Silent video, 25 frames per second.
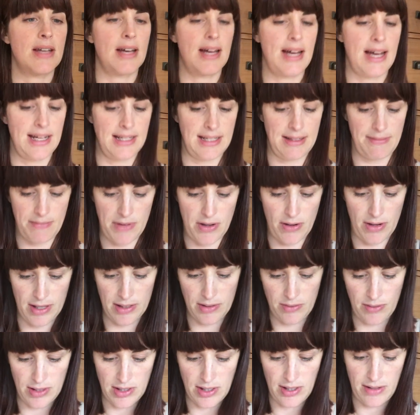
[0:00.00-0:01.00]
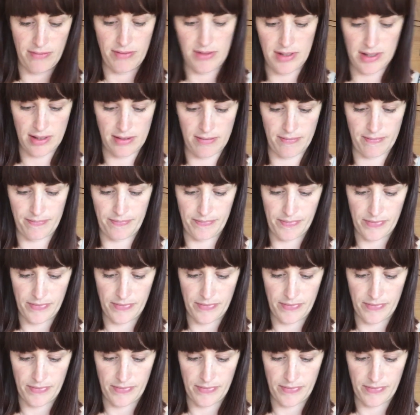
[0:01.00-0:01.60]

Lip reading: that I had in mind, which I've just